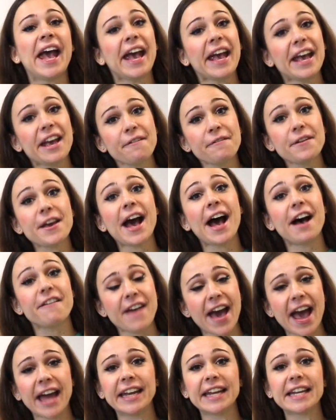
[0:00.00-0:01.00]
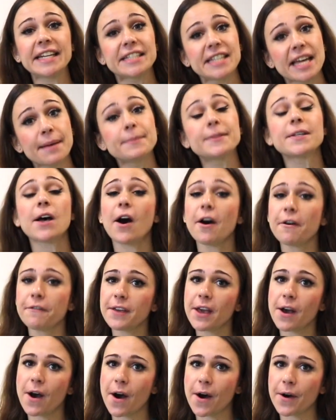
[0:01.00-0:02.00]
If you have any tips of
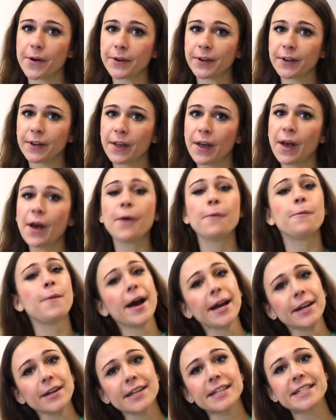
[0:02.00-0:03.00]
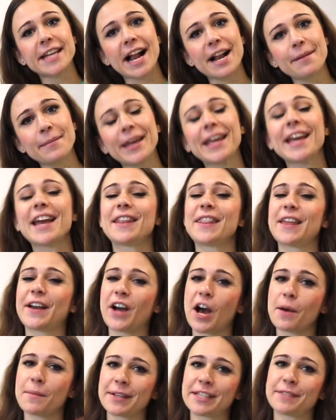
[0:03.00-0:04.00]
your own, why not tell me in the
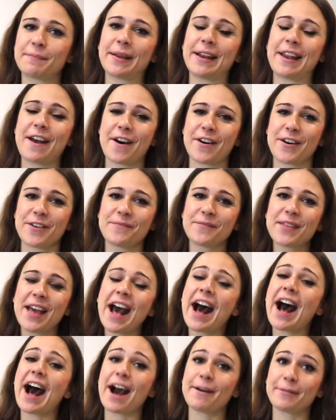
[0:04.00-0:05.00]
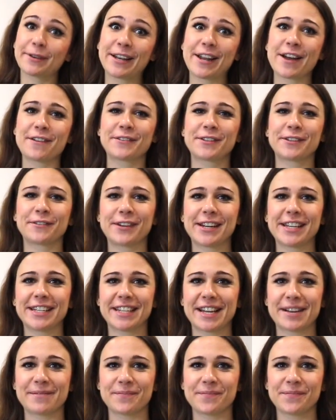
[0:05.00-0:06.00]
comments below? I would love to read
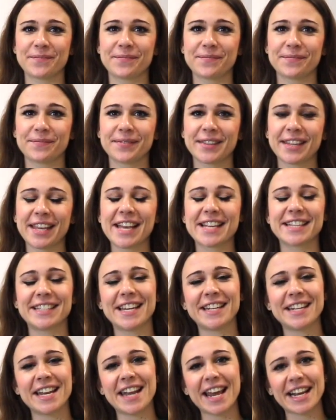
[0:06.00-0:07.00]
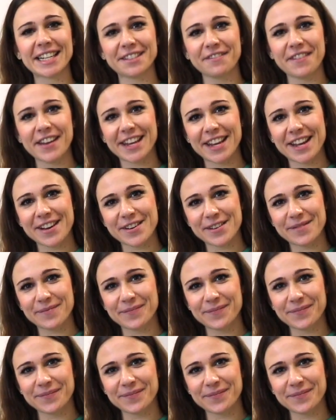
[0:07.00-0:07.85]
them. See you in the next video.